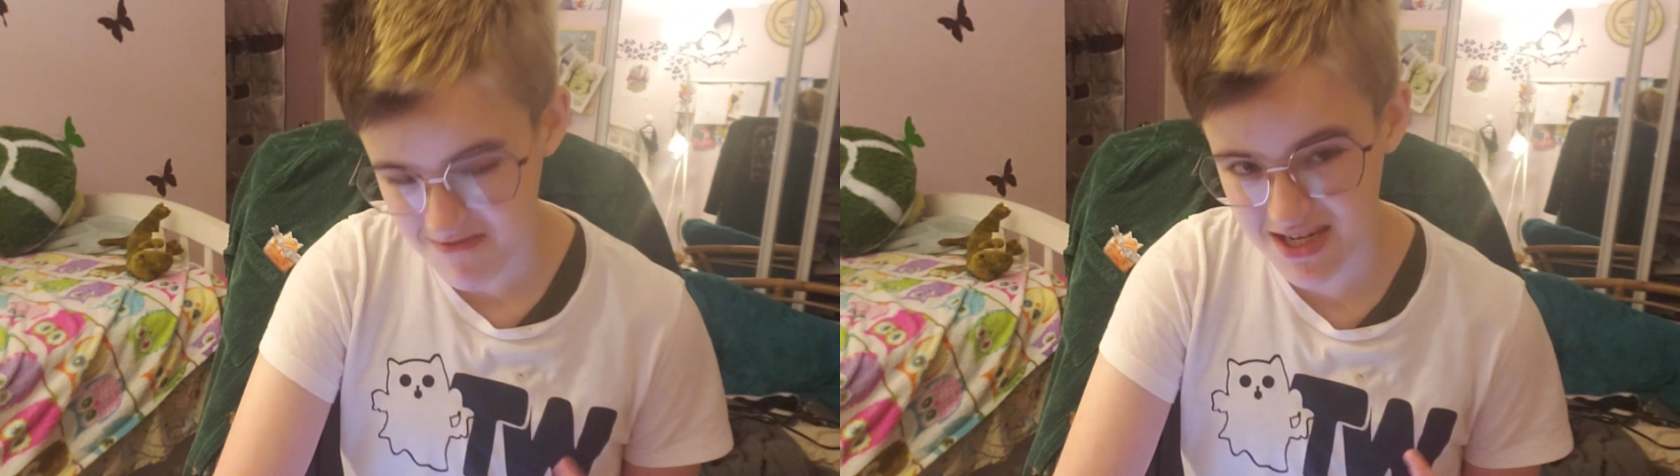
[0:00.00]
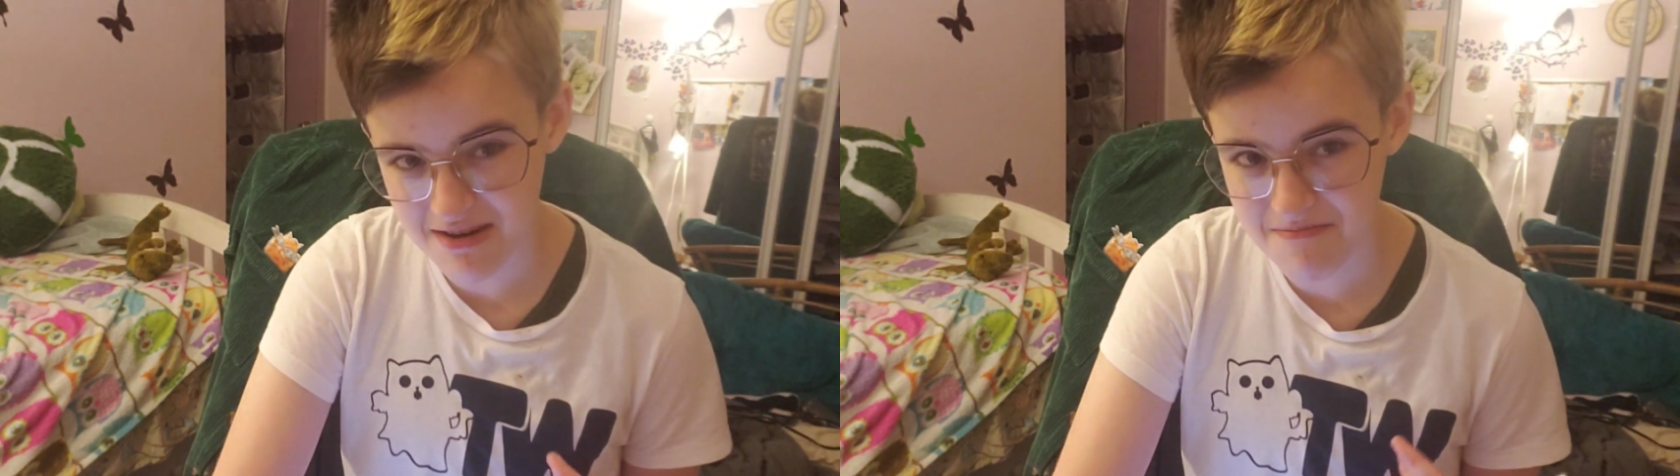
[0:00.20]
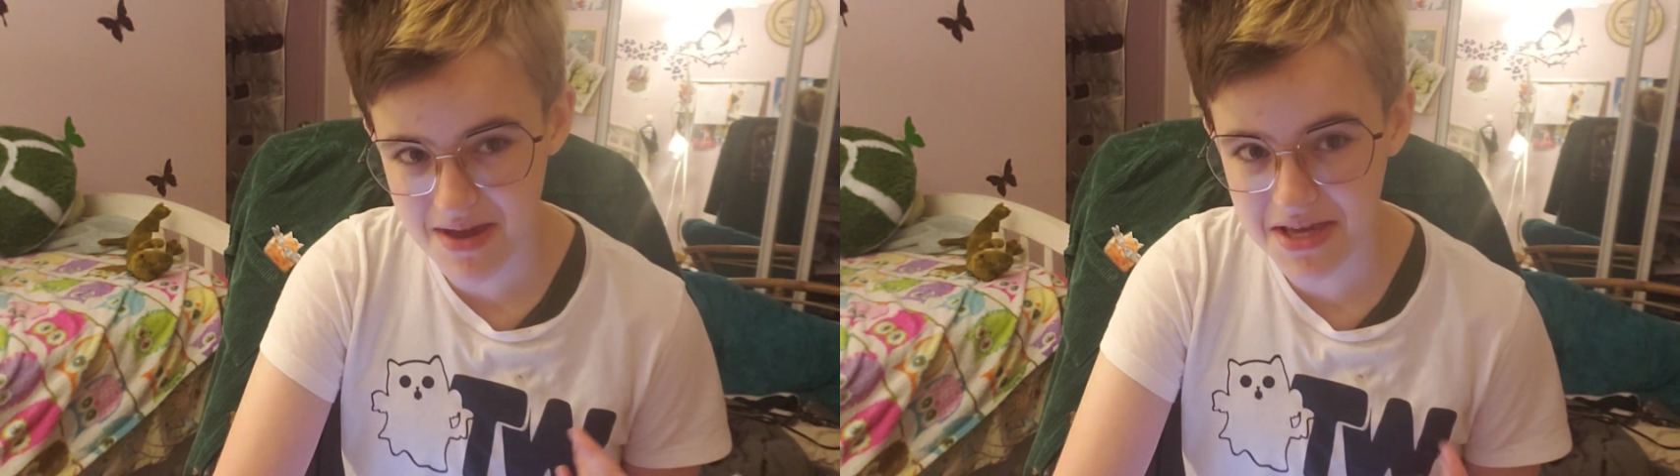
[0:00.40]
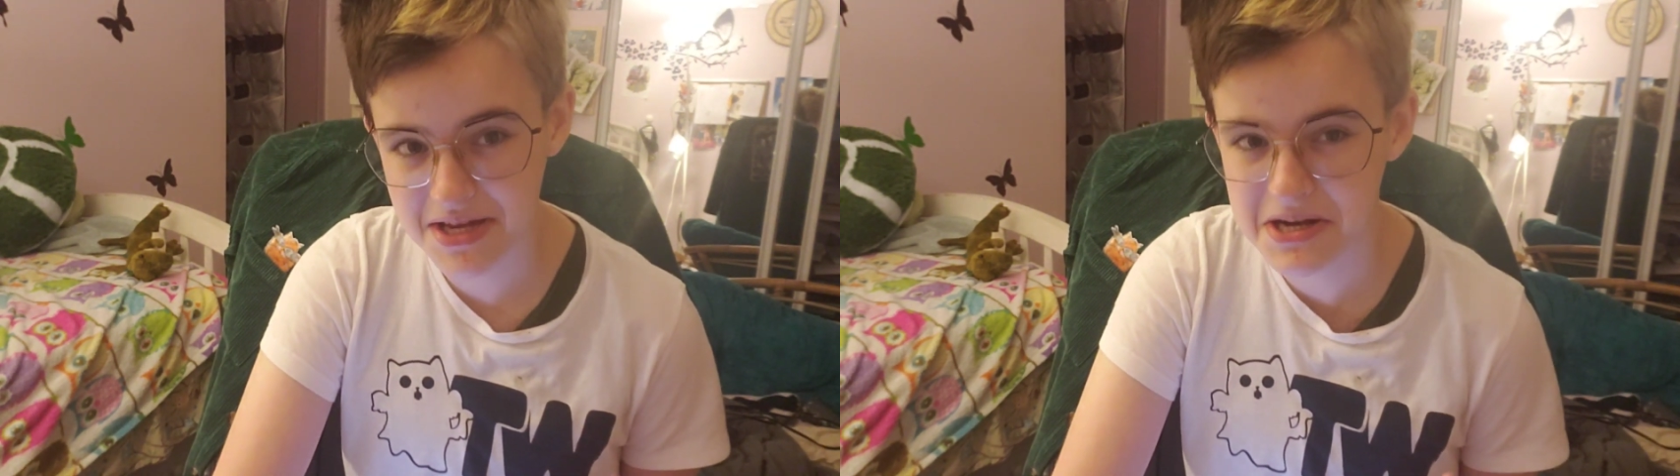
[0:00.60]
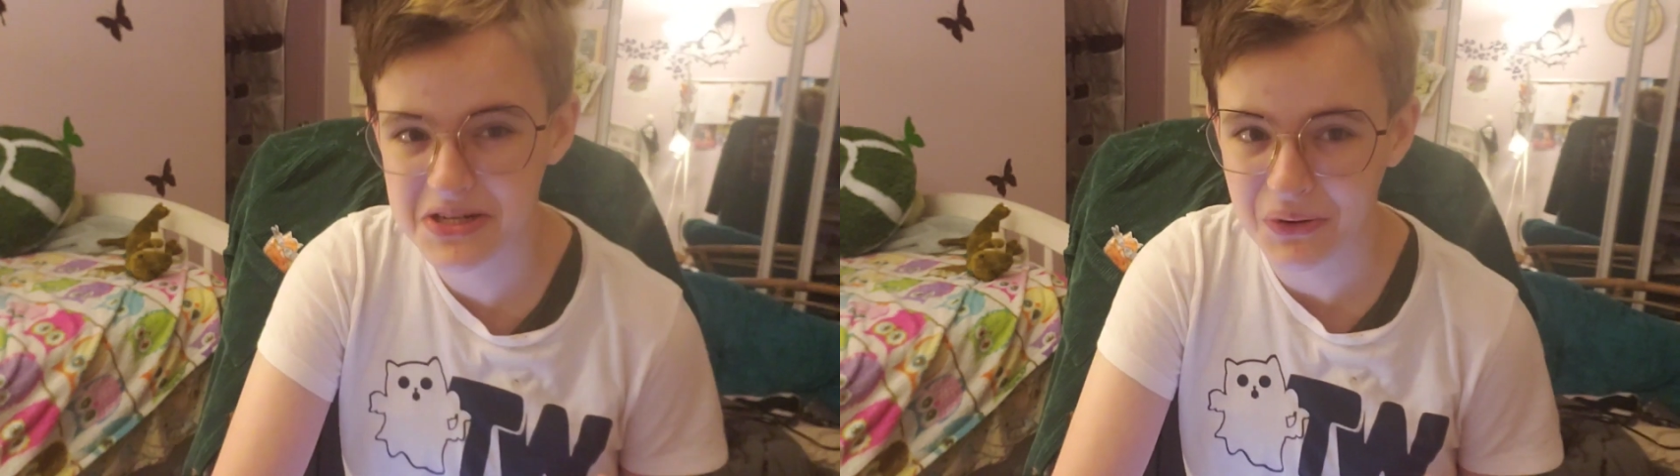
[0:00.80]
to
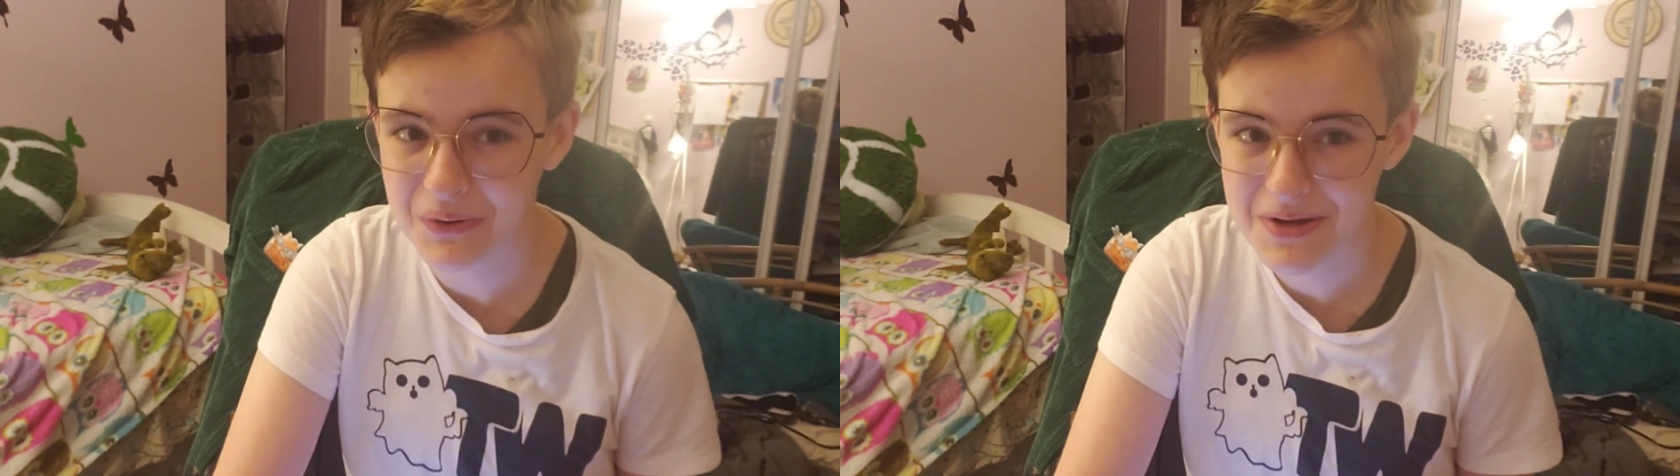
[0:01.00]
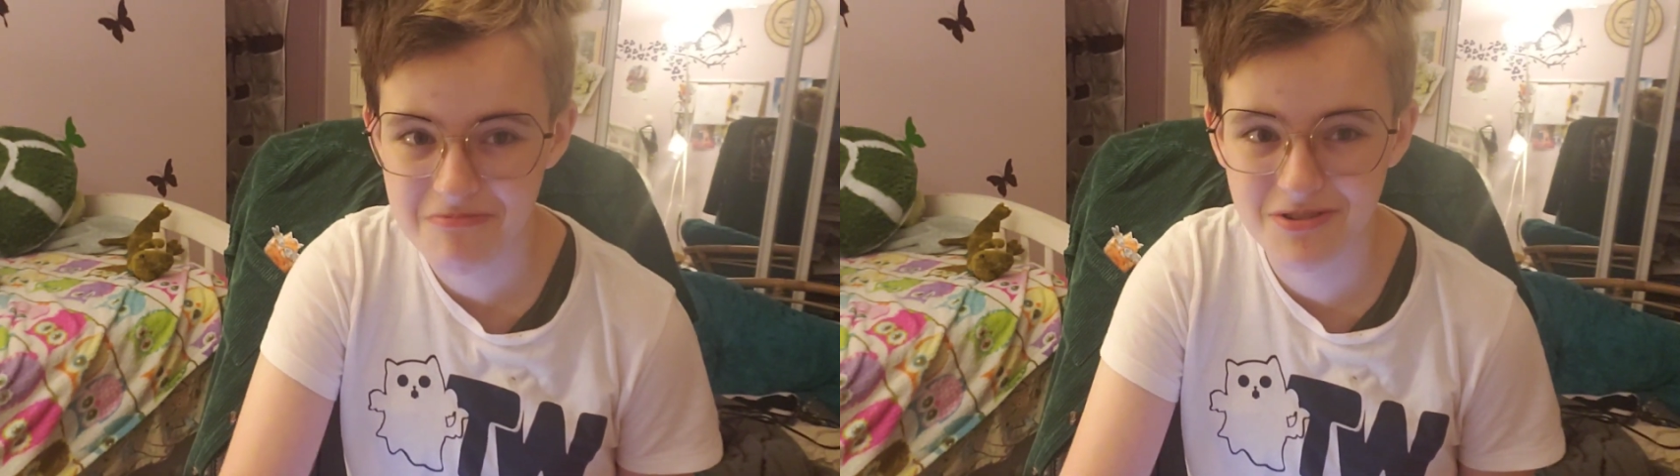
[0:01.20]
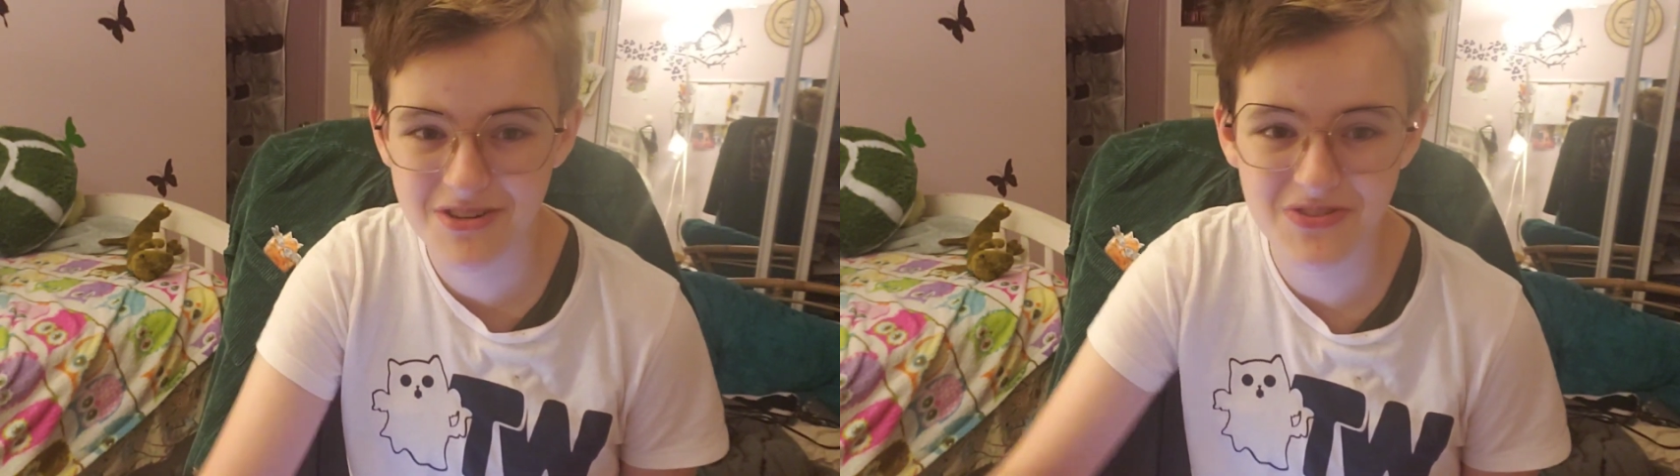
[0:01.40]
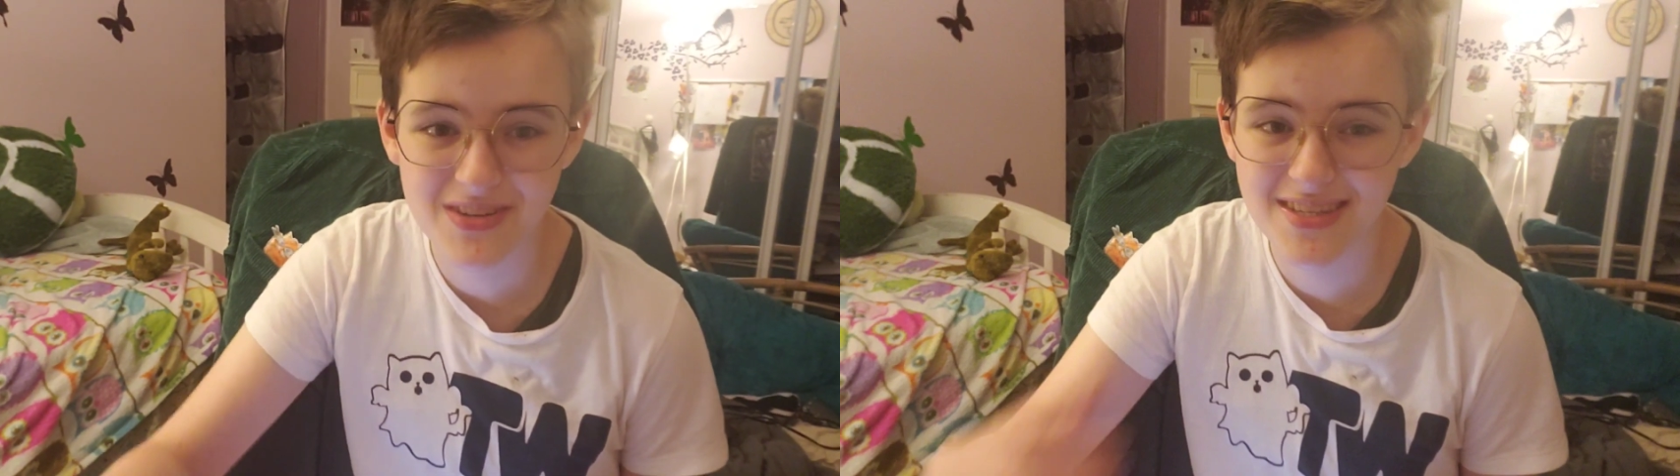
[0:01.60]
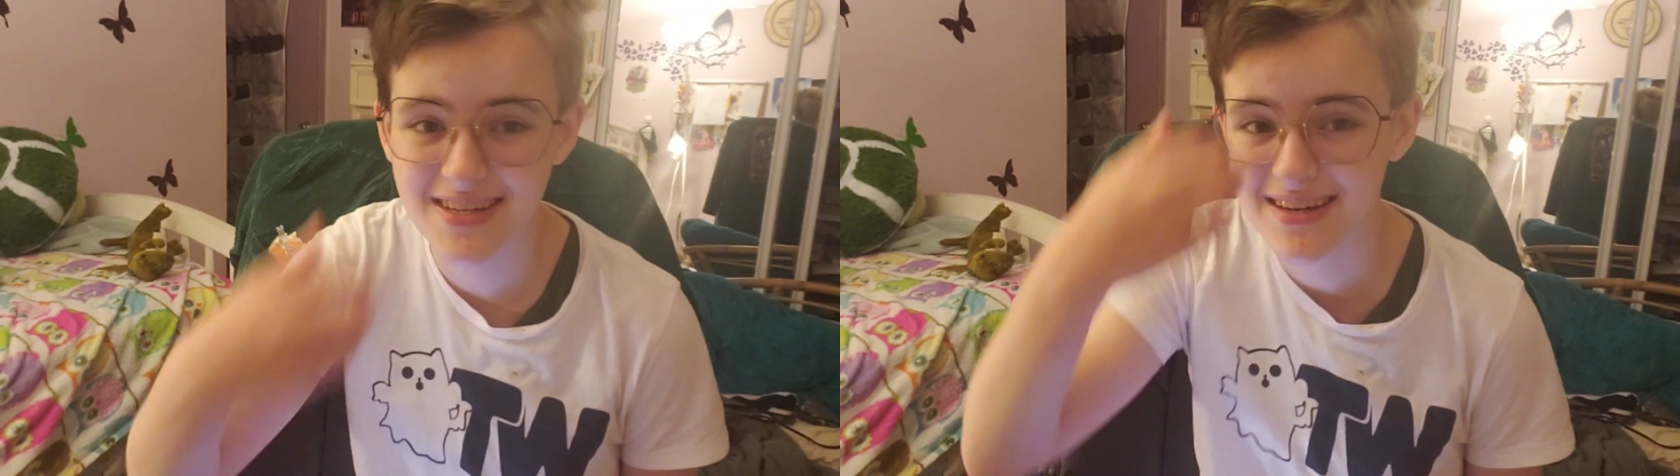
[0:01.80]
make toy
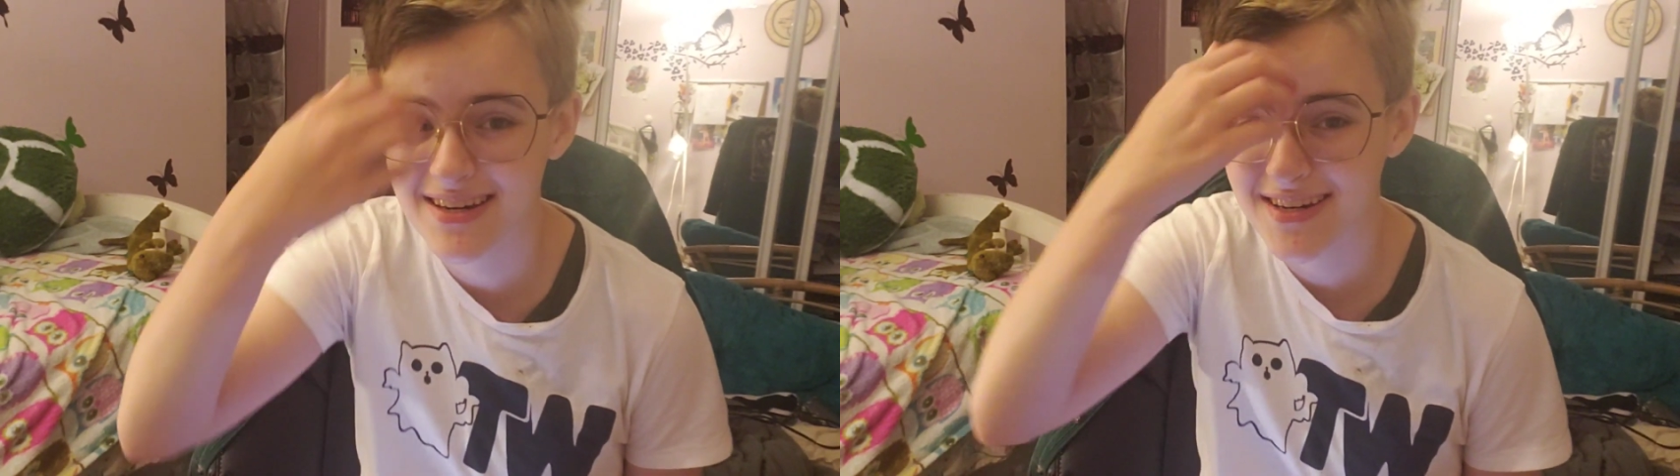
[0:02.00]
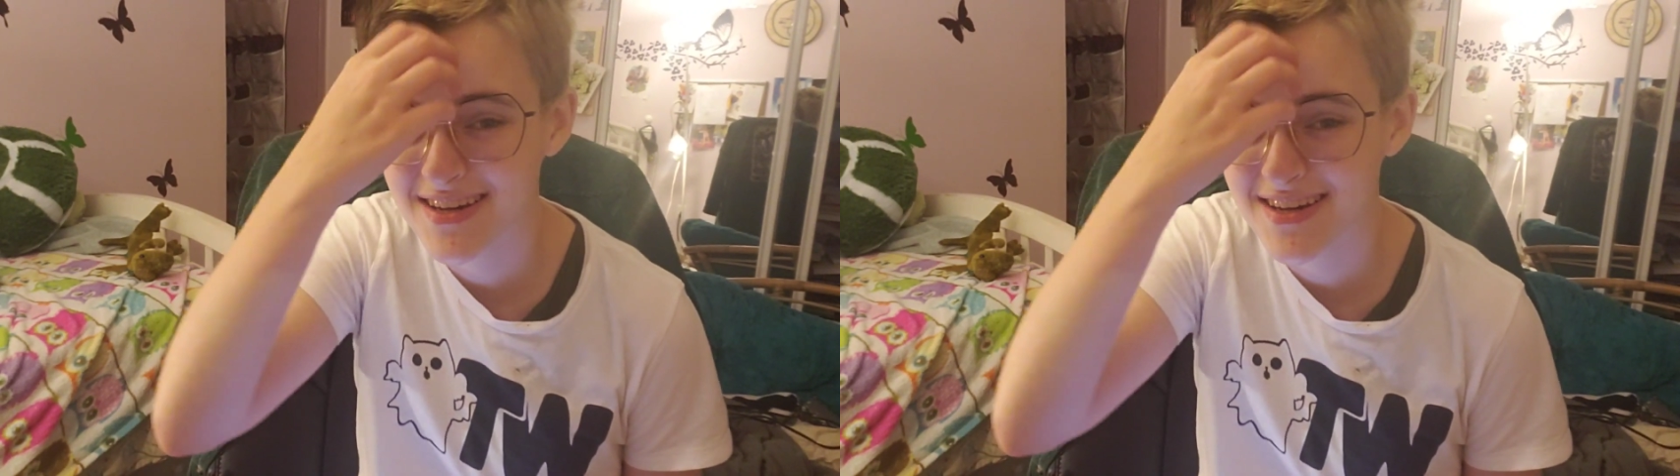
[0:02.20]
producing